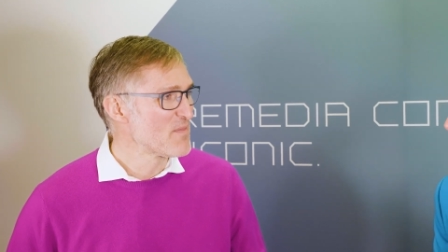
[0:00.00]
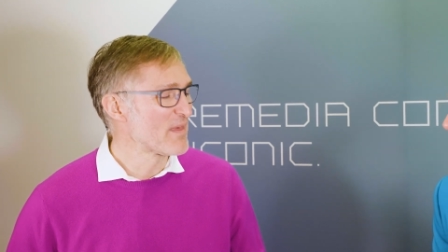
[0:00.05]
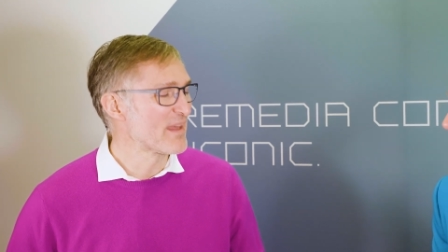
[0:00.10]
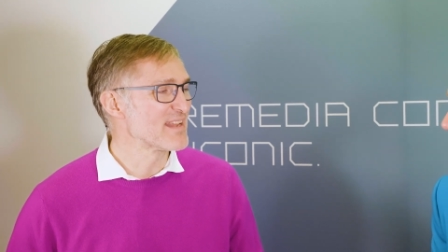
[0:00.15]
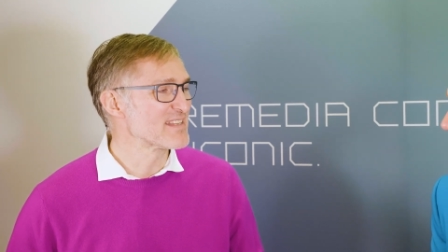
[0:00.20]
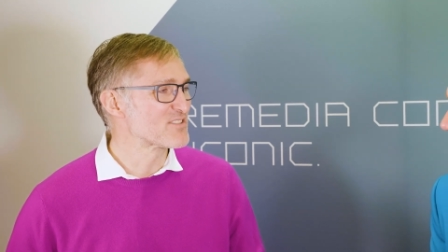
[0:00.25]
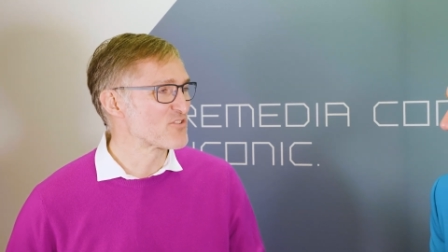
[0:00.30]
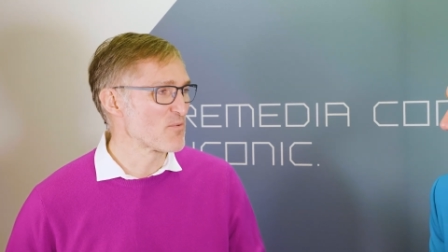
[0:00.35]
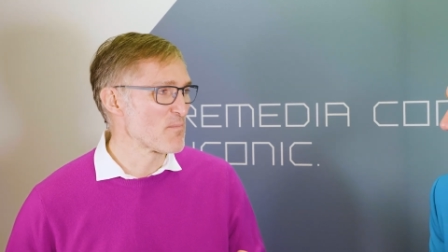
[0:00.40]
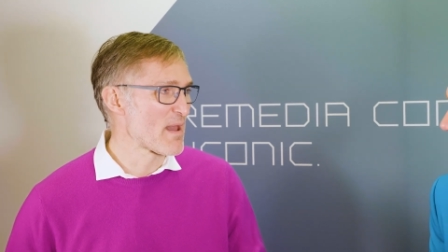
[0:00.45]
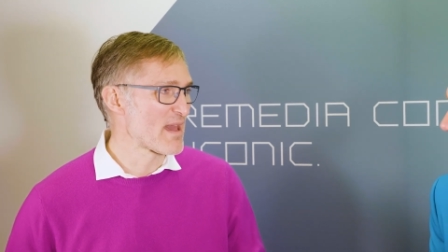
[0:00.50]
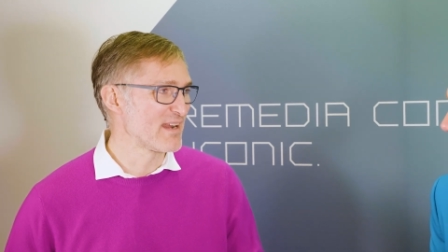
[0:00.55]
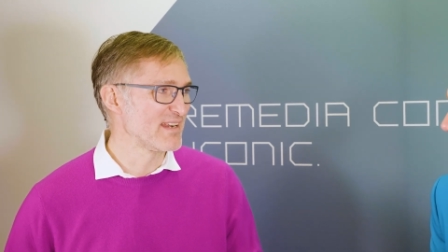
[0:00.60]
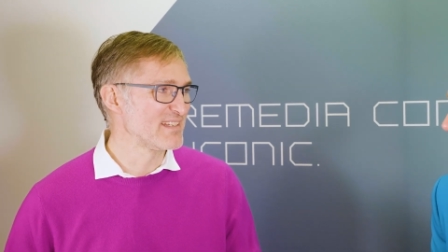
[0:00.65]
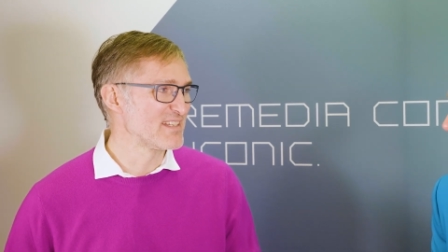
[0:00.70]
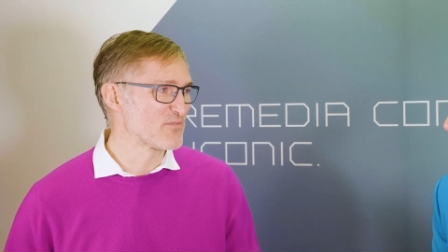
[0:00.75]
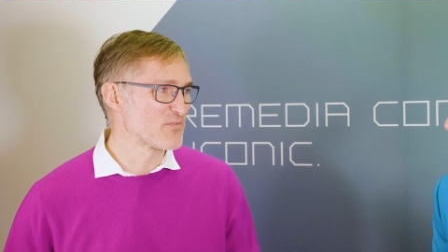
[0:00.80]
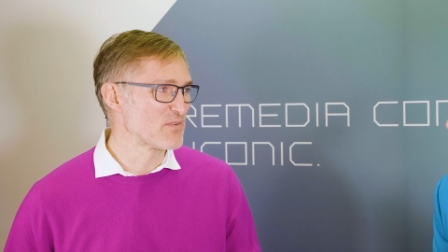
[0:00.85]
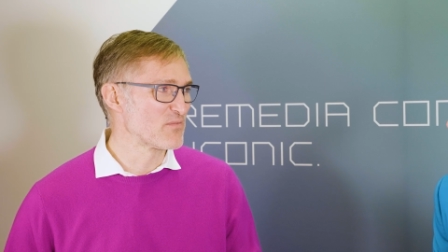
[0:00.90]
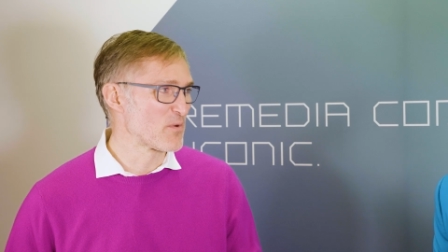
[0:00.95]
that is
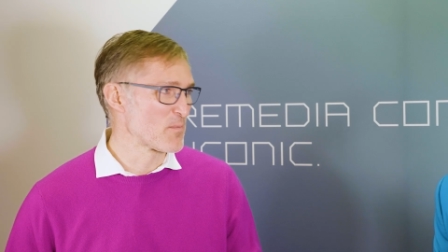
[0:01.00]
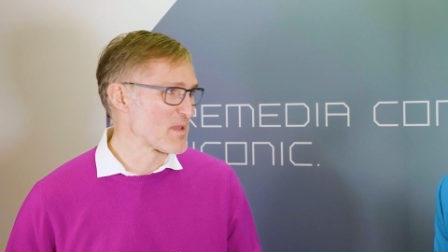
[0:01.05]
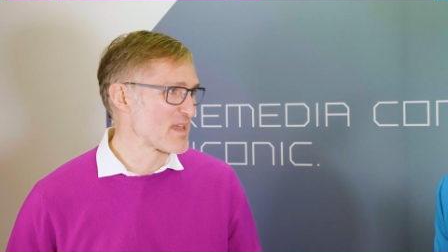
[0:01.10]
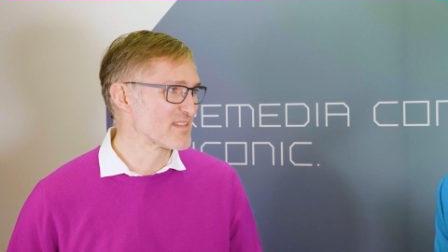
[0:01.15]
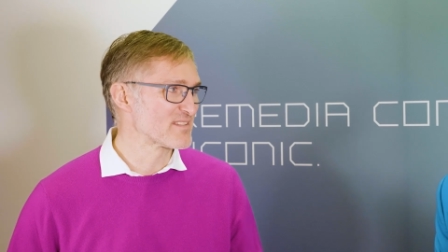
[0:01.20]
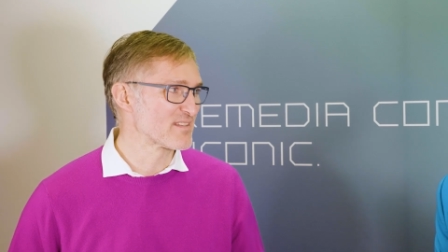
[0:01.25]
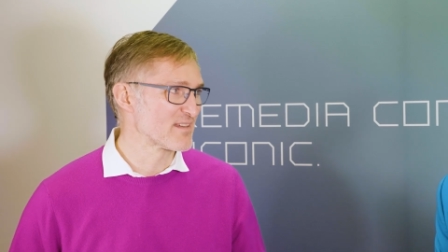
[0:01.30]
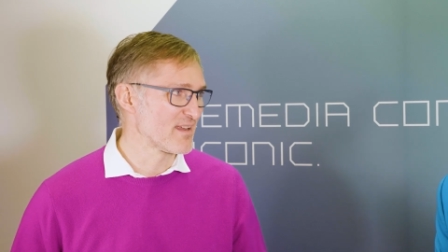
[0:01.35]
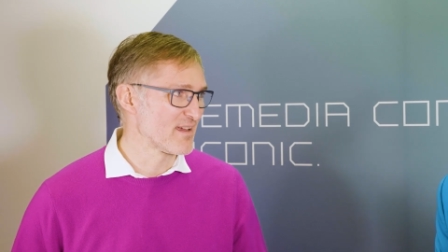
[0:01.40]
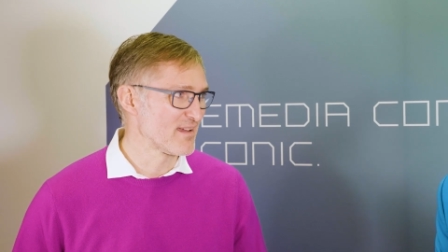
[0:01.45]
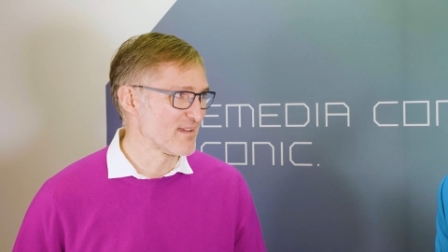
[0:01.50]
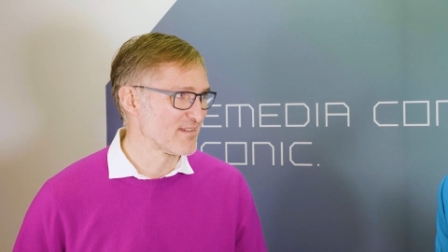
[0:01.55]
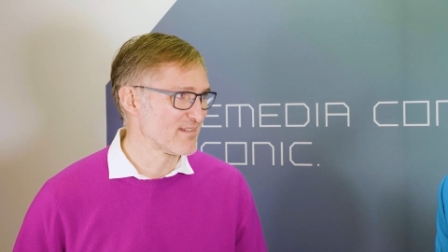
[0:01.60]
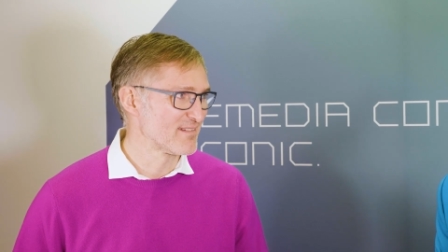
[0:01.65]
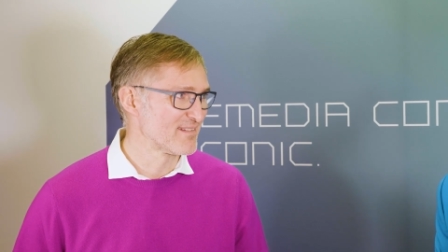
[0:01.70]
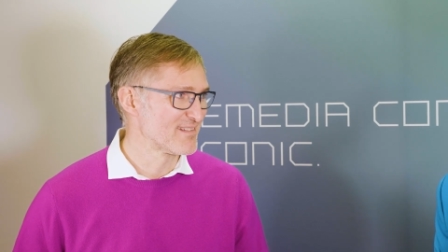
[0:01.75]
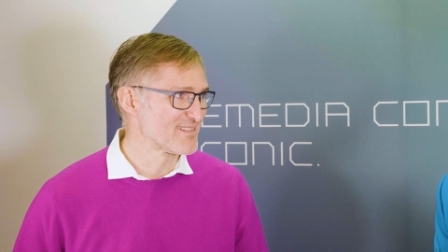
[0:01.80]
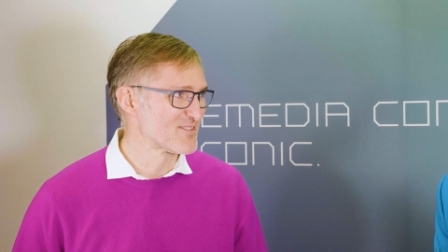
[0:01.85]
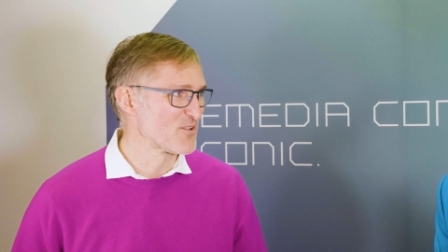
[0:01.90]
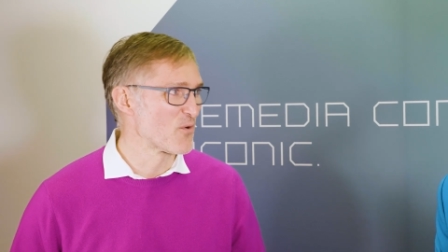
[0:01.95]
dramatically different from yesterday.
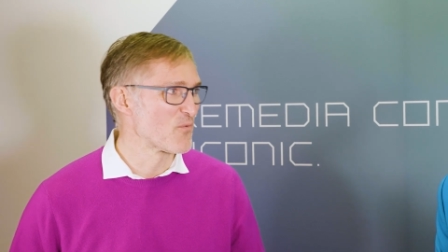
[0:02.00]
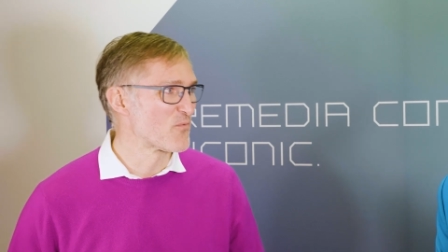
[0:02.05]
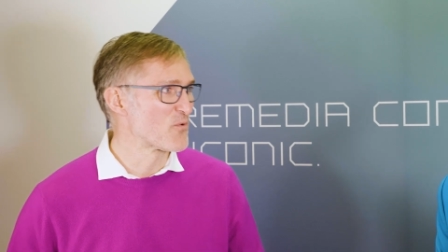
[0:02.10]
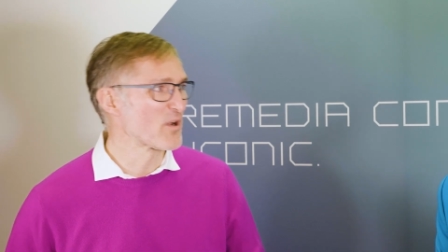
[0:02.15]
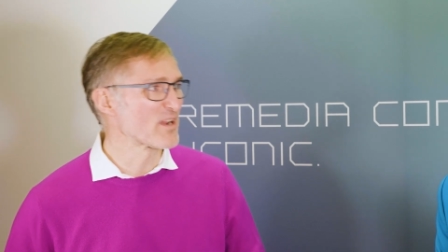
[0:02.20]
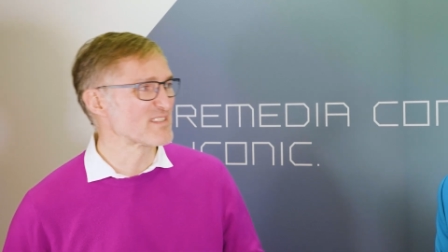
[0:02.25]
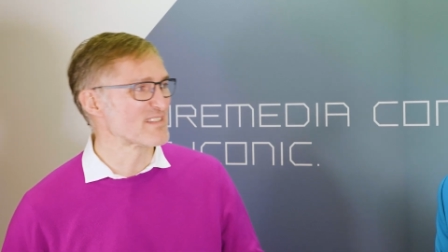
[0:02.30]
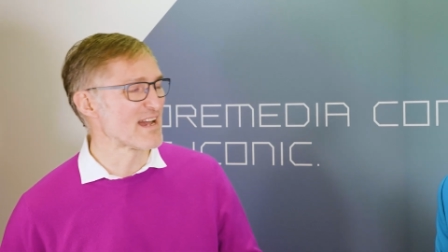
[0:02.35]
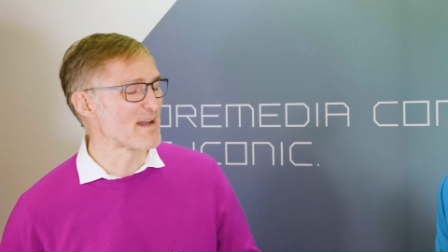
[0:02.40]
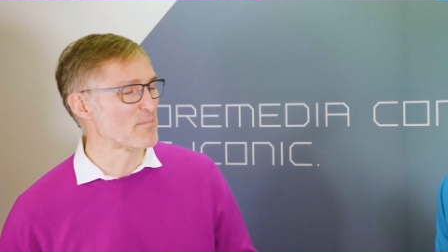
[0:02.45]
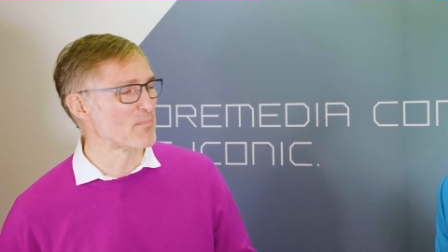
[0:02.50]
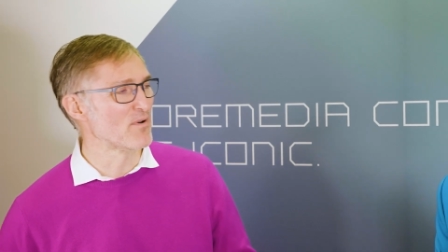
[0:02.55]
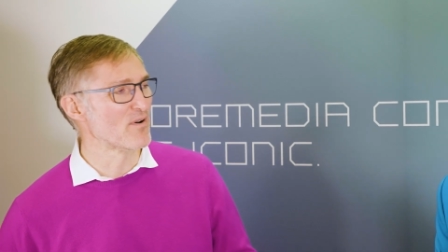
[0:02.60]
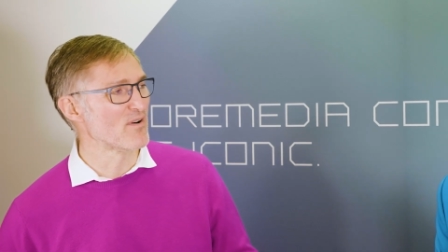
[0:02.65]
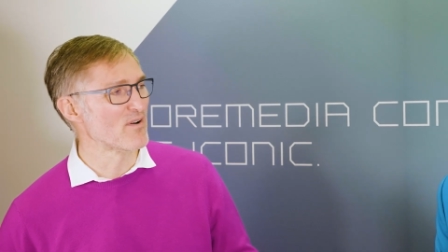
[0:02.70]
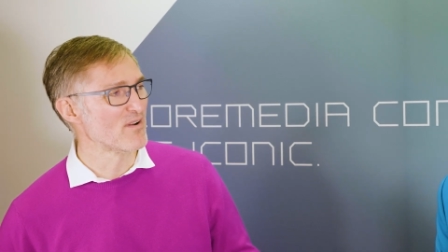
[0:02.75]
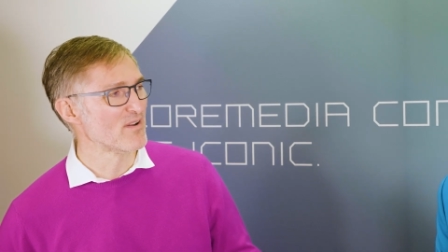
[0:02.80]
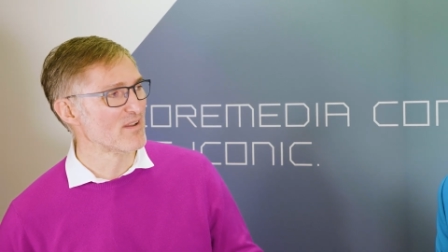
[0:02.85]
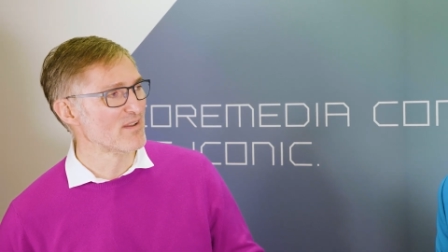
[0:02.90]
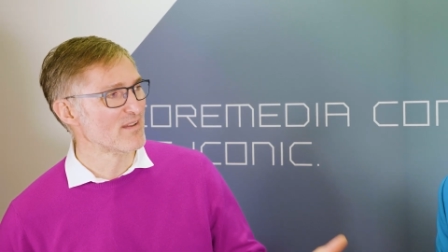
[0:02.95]
So, for example,